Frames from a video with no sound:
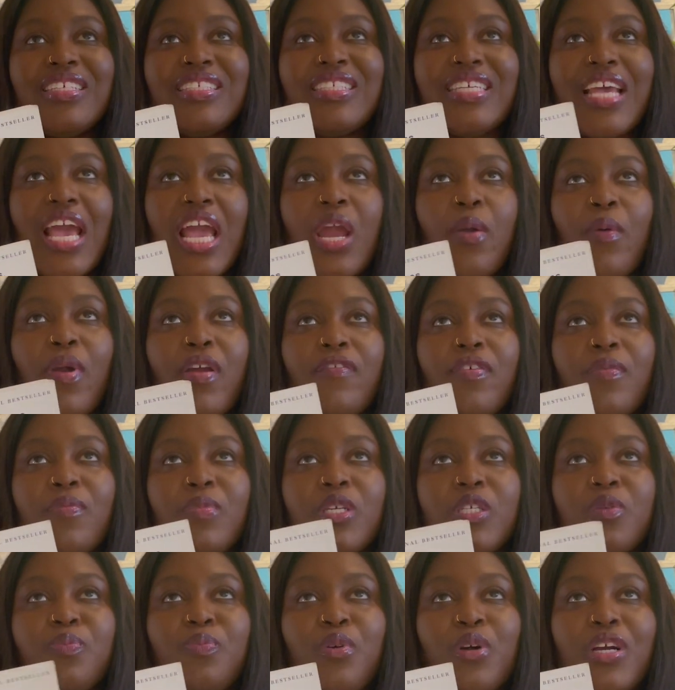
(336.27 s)
takeaway from
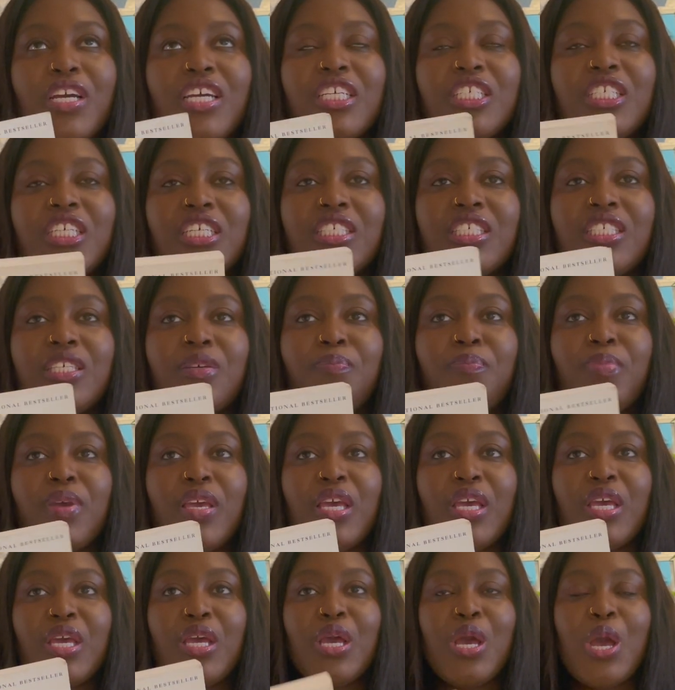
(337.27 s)
this book is just to
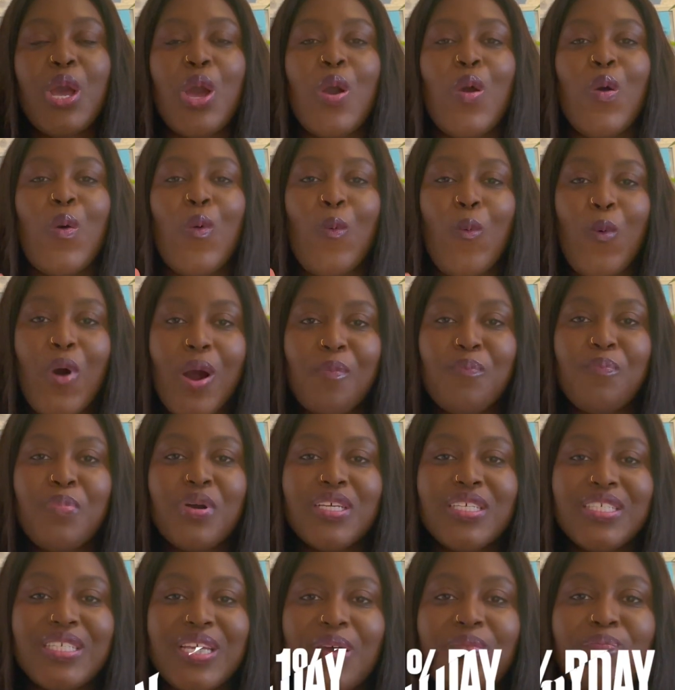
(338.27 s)
be
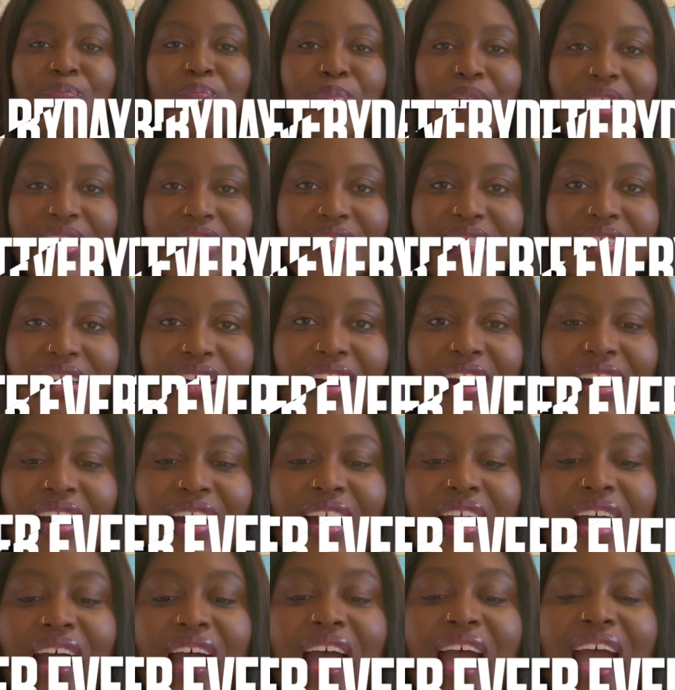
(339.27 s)
1% better
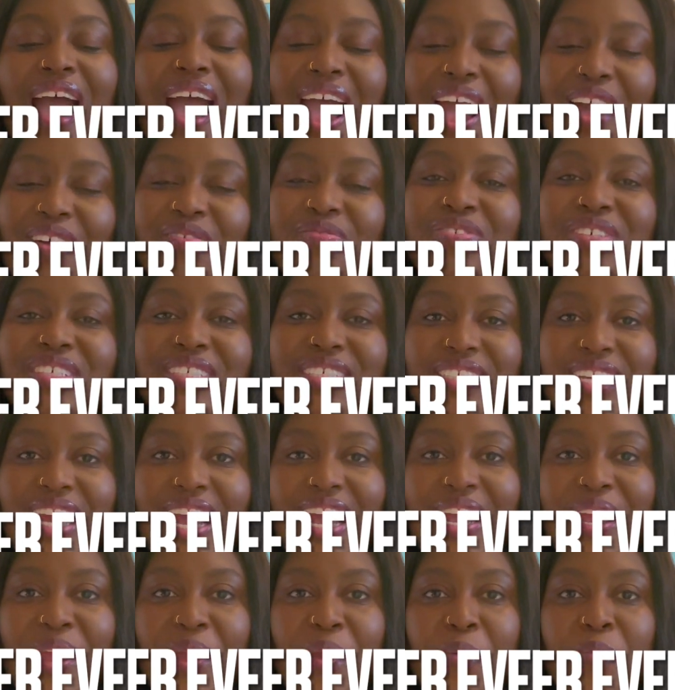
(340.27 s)
every
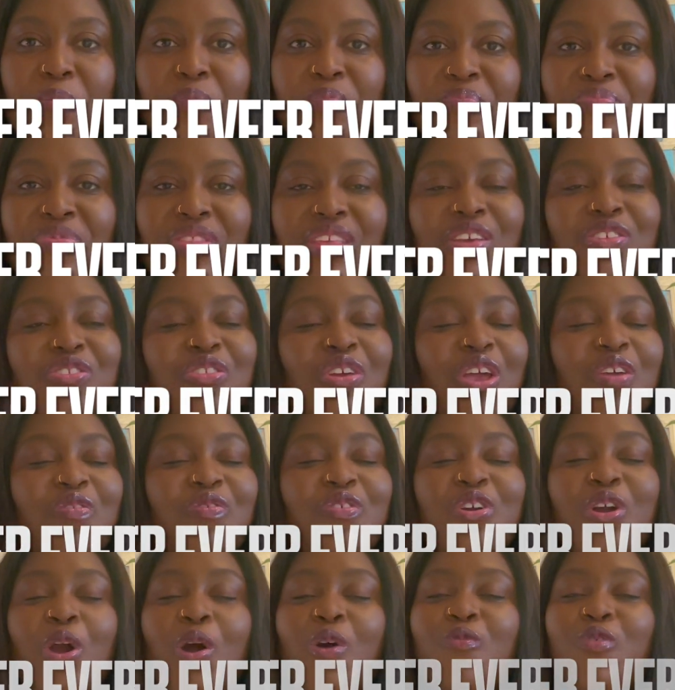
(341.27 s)
day. So if
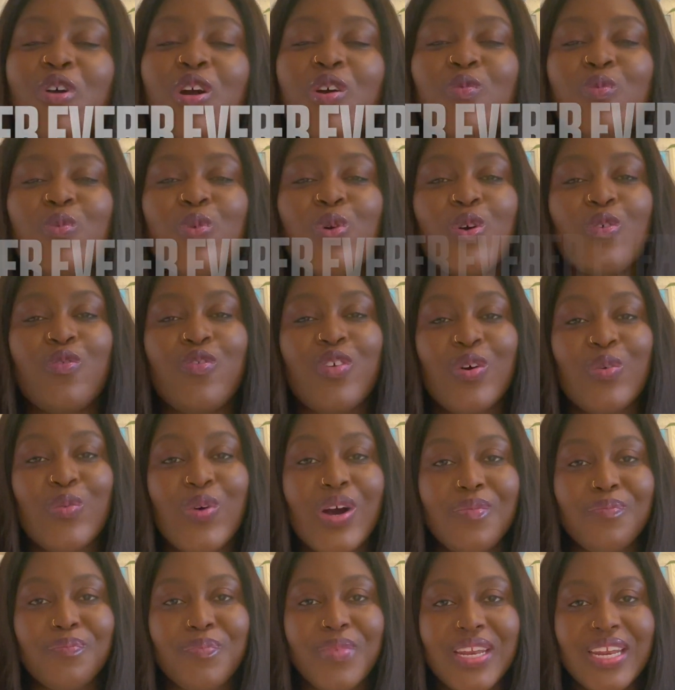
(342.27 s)
you go for a walk for
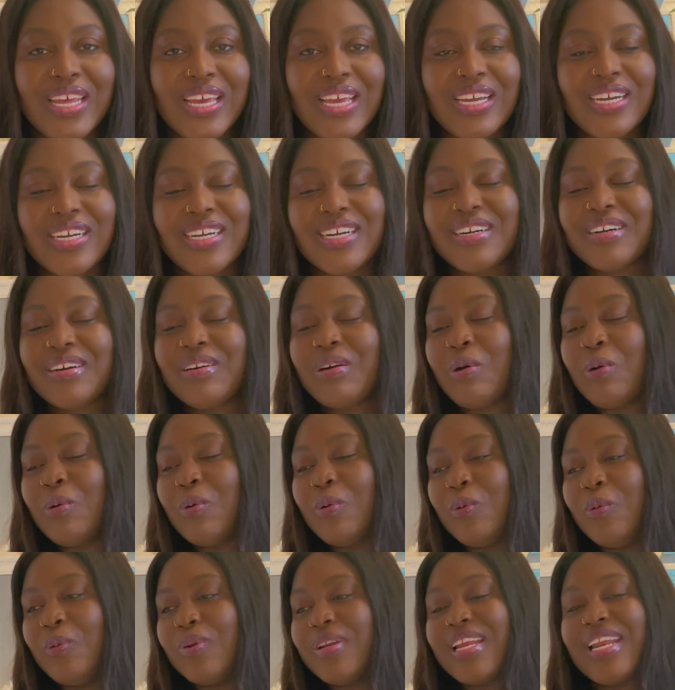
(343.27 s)
1 minute,
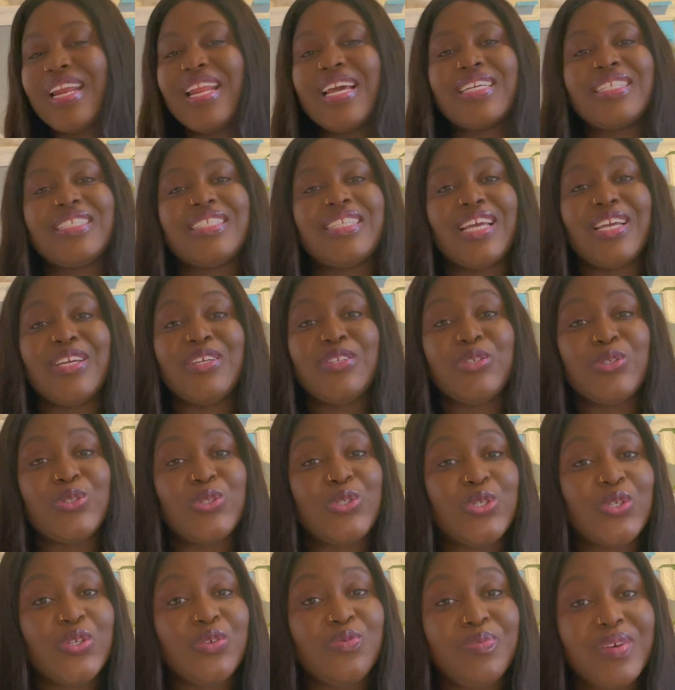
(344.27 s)
cool. The next day you do
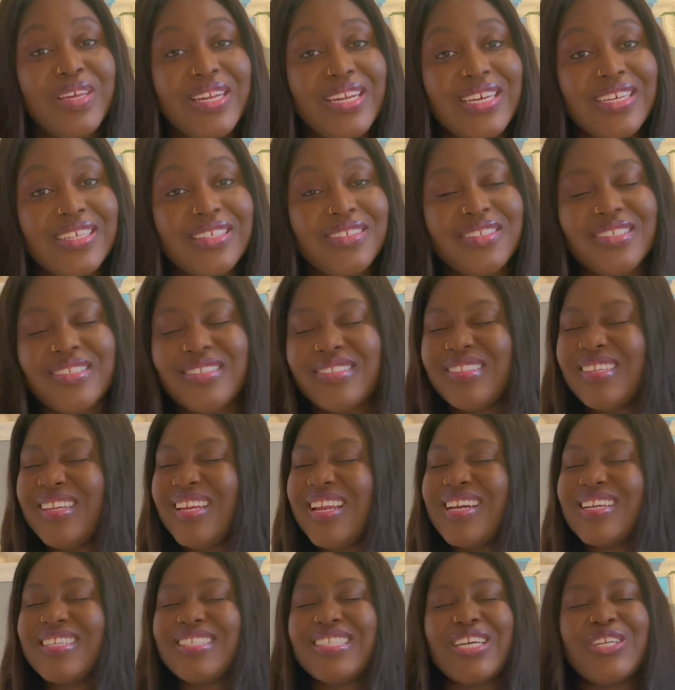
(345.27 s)
2 minutes. The
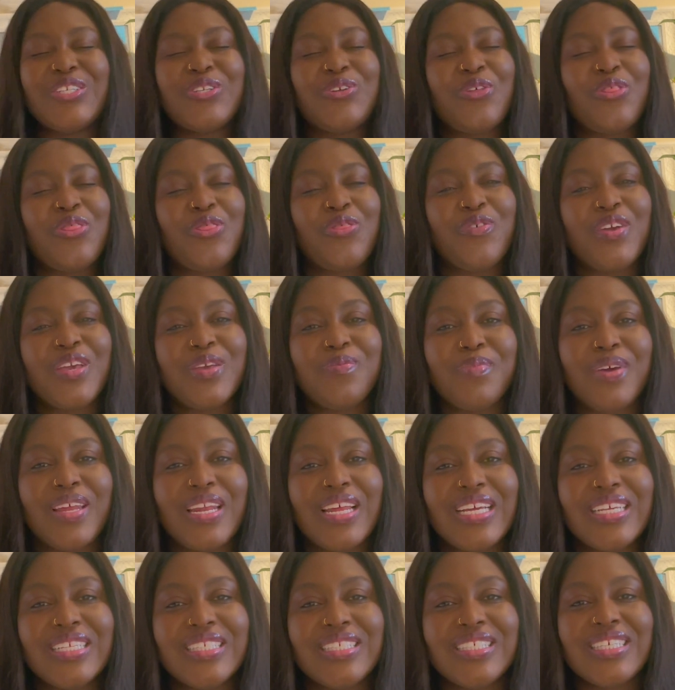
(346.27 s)
next day do 3
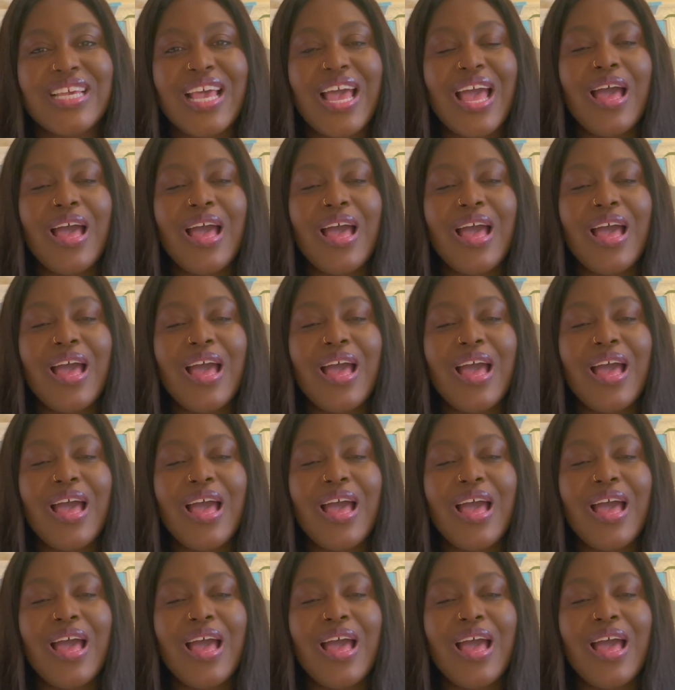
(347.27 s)
minutes.